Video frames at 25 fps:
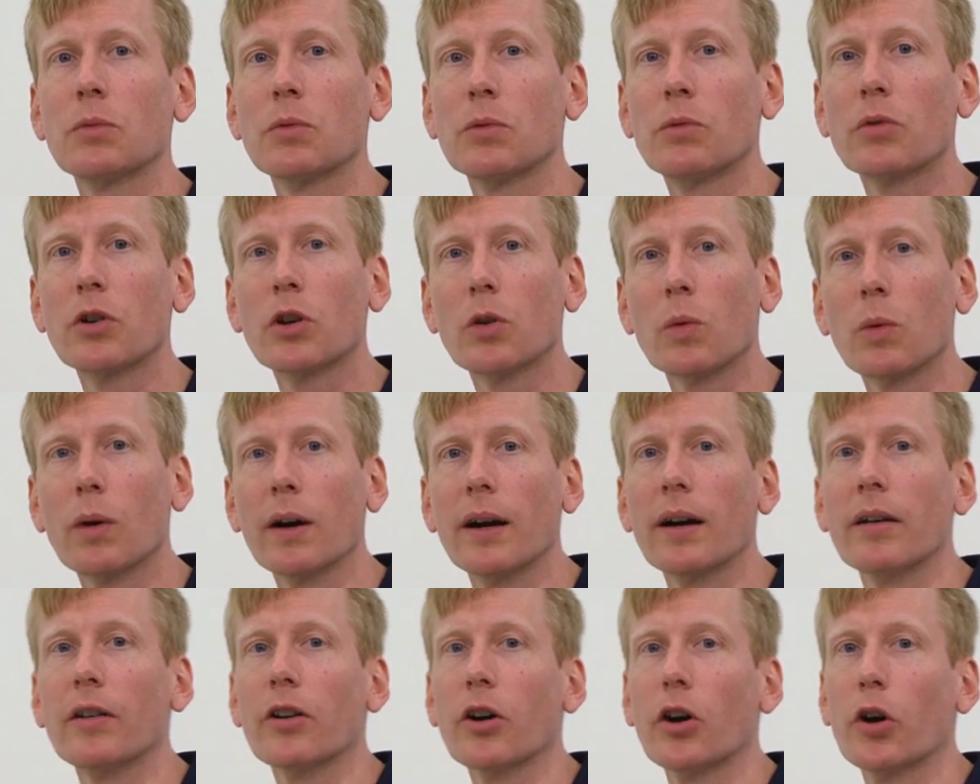it would
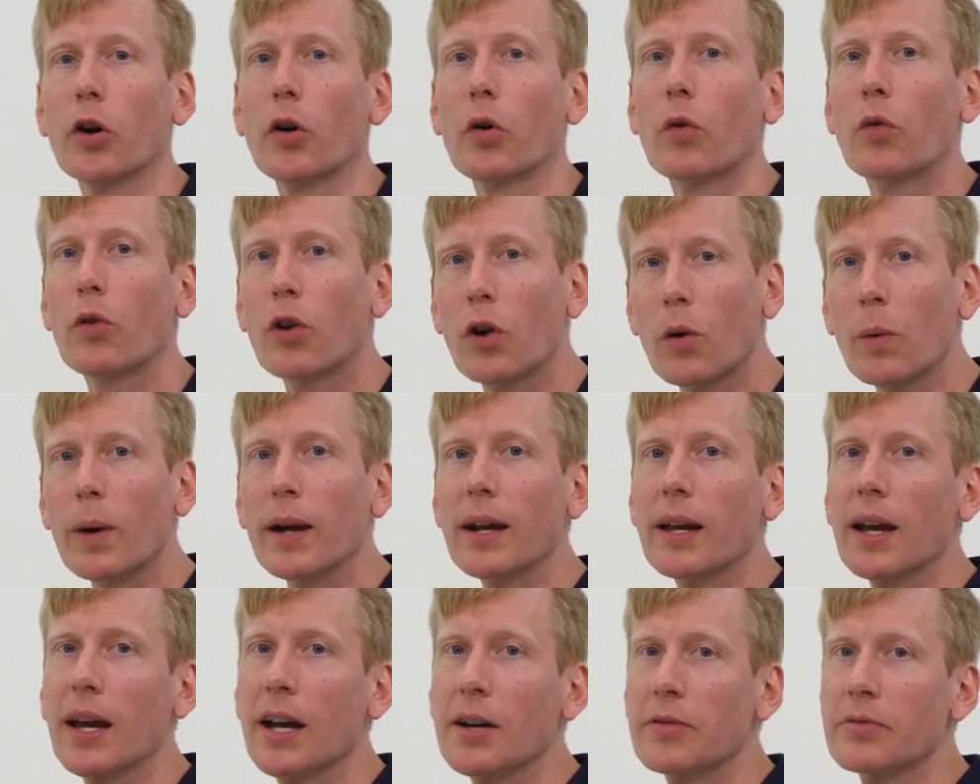require a
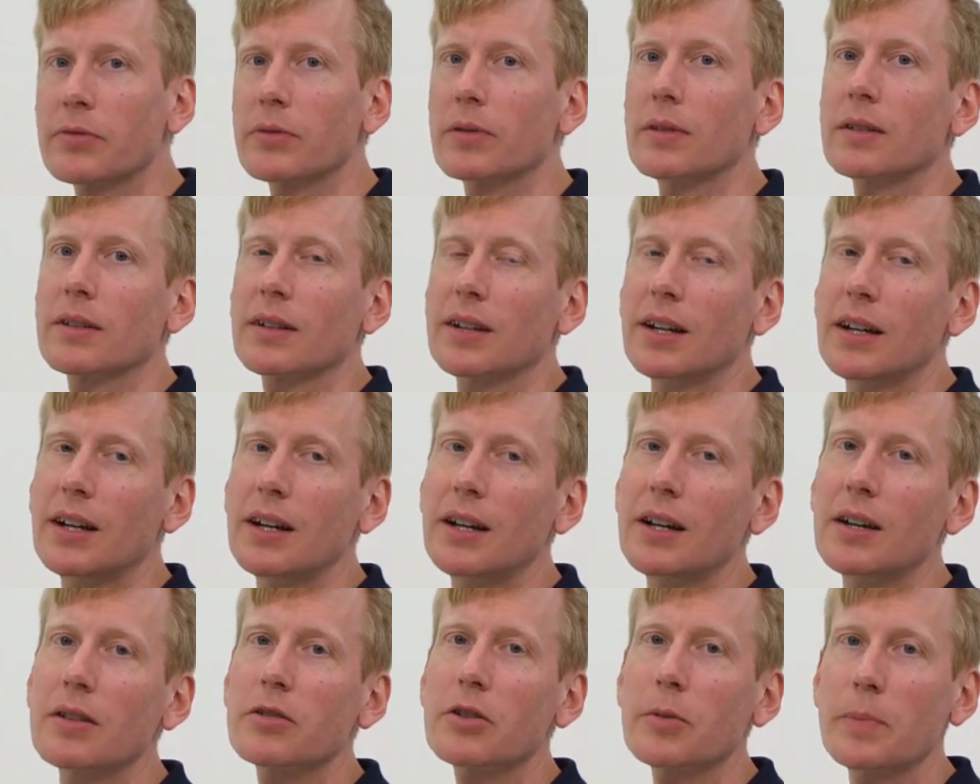heroic effort
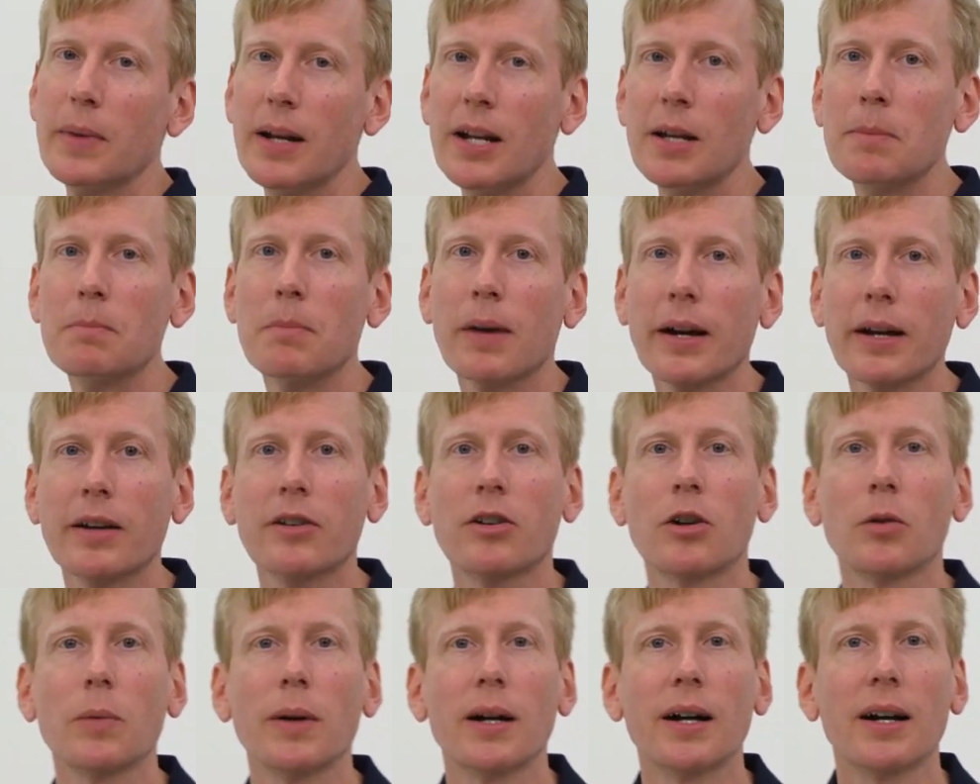from any
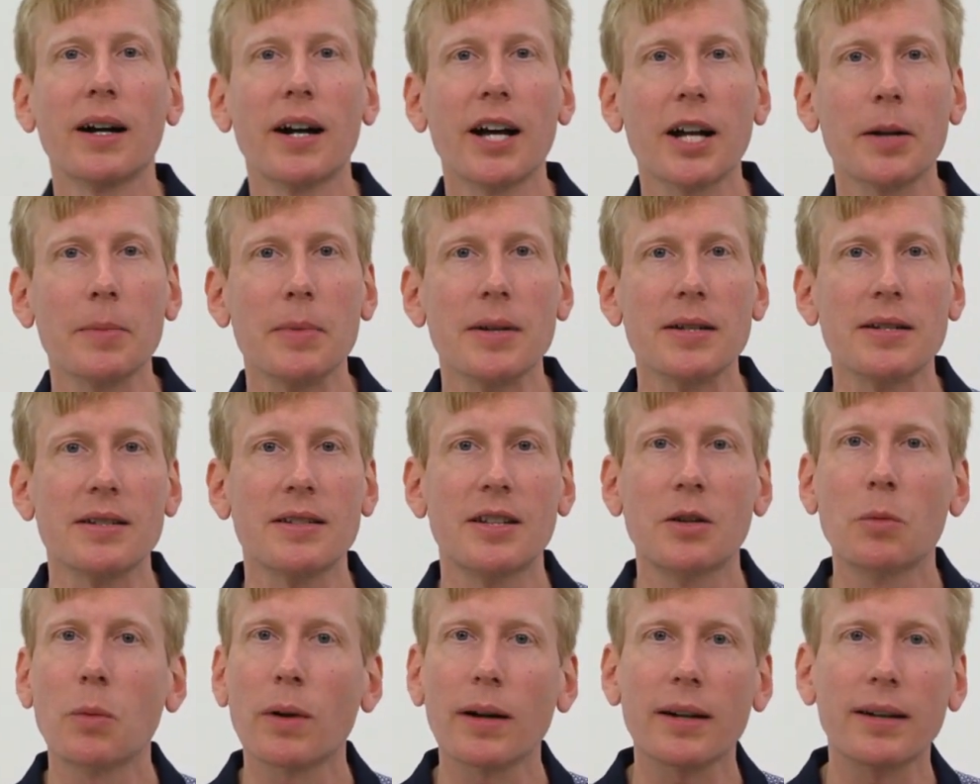microeconomist
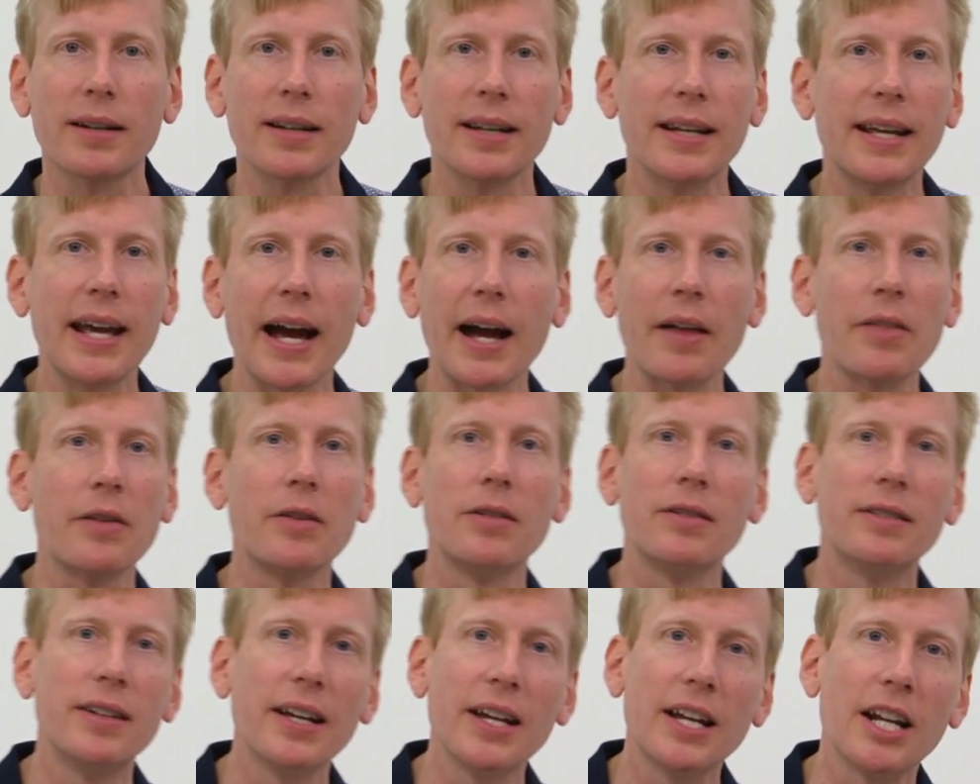that wanted to
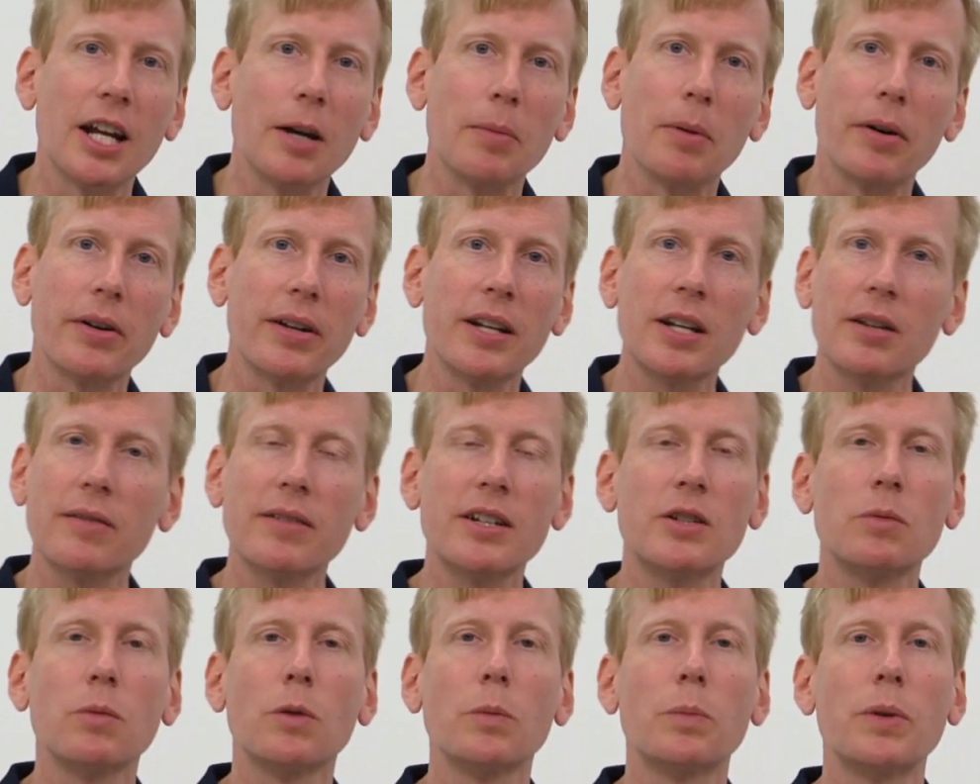gather data about
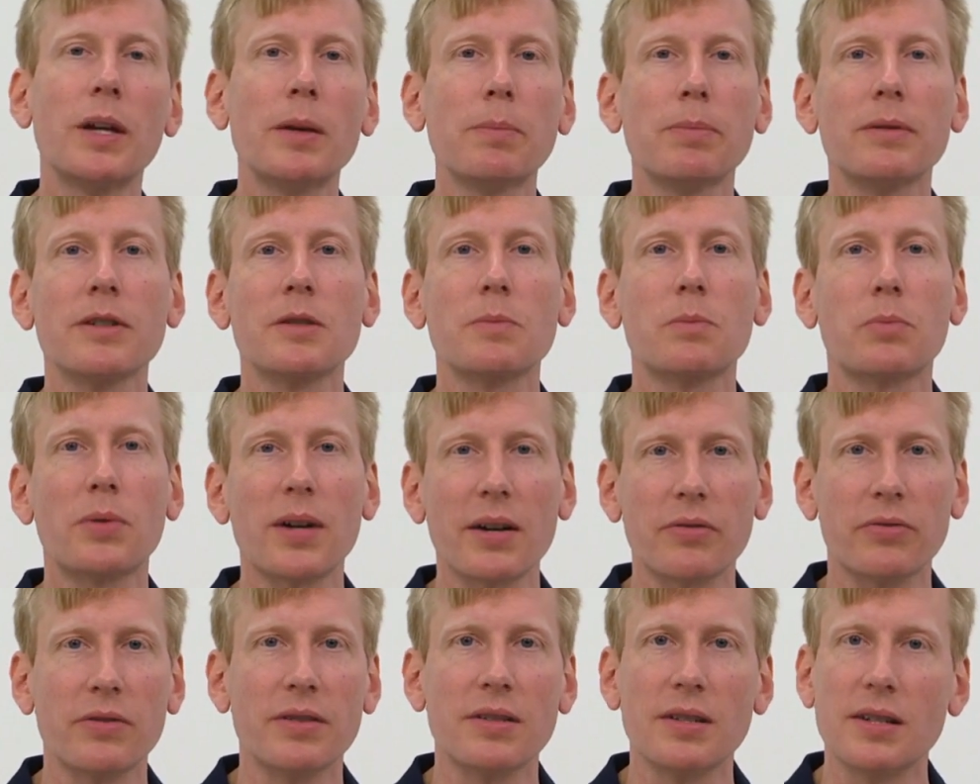individual people's
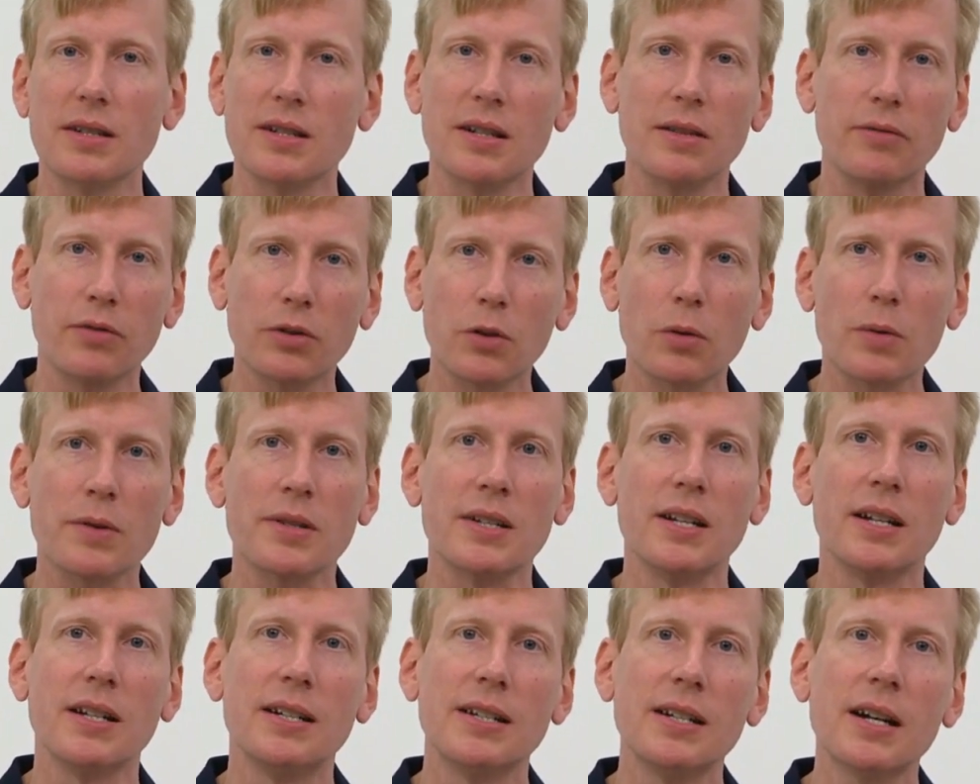preferences, and of
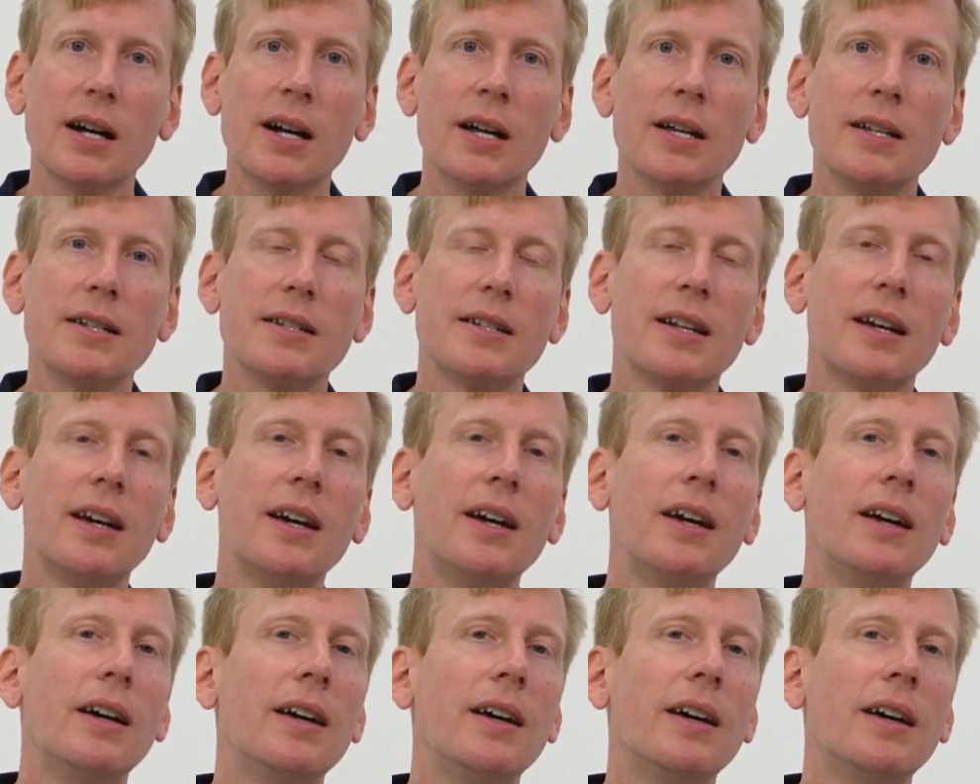course it does.